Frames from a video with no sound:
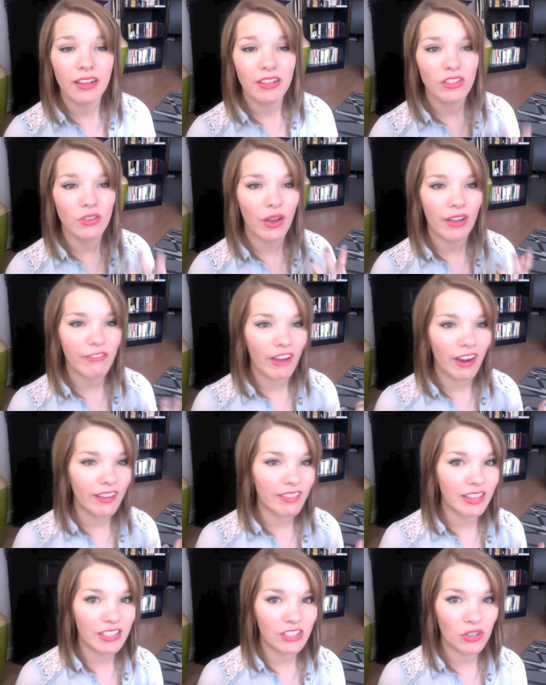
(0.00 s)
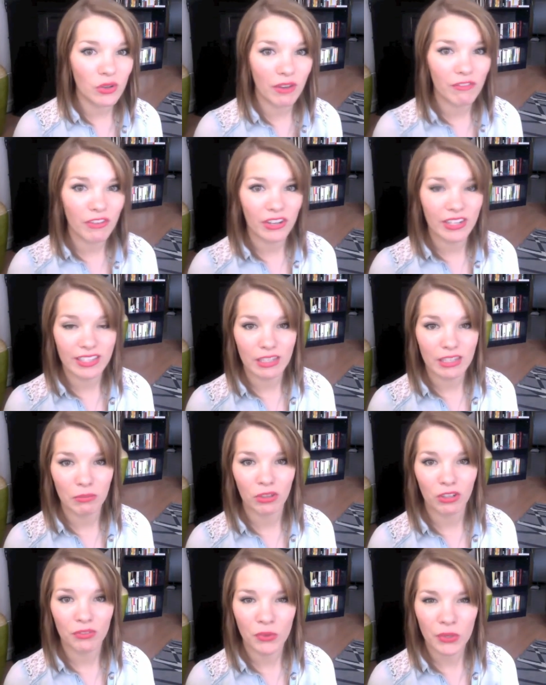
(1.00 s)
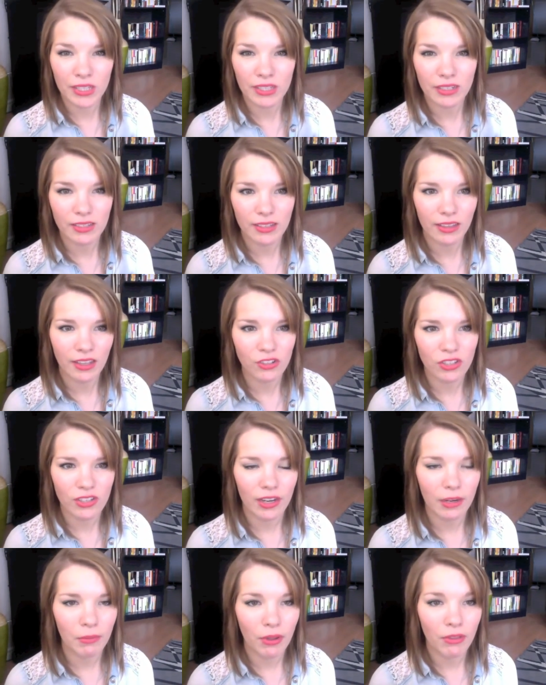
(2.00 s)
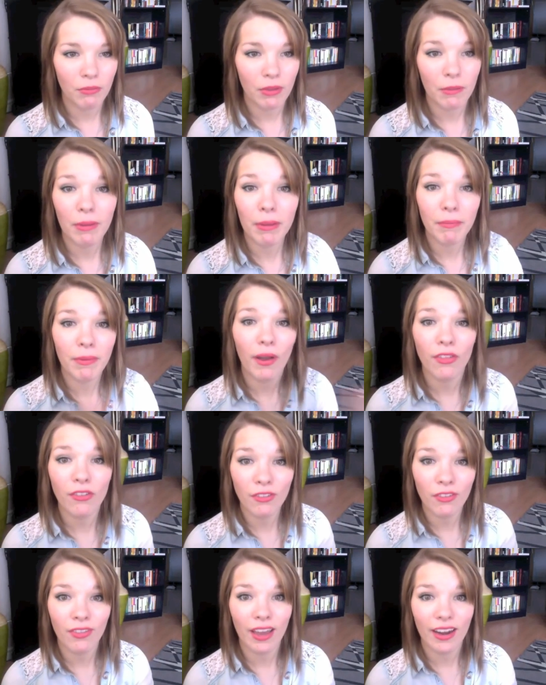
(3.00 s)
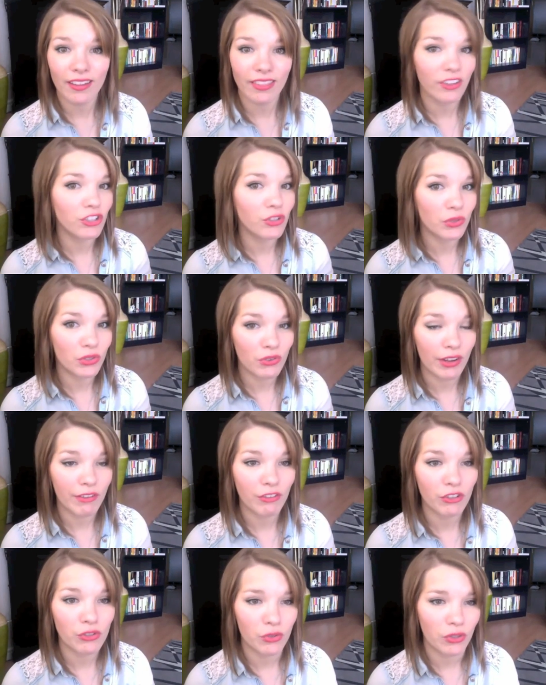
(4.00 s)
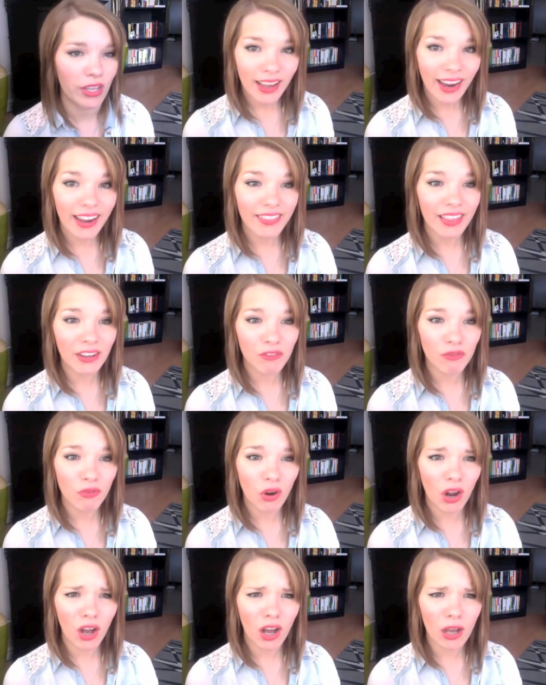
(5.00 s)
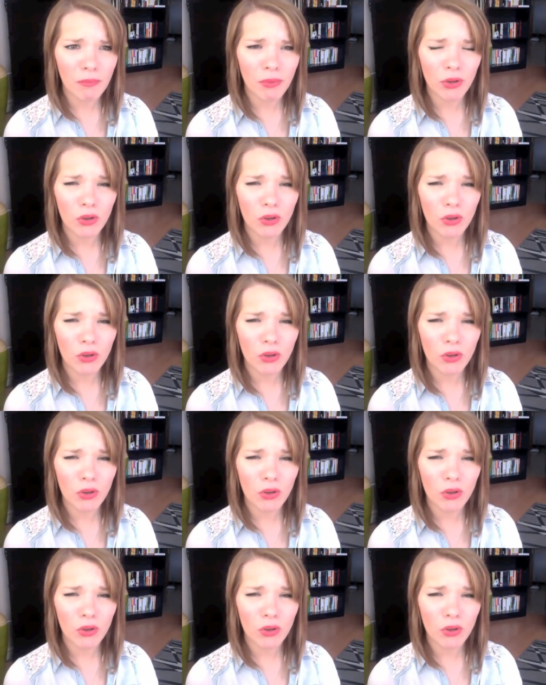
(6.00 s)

So I find these two have very similar voices and that just kind of bothered me a bit. But other than that, I thought she was great for Julie. And then Rob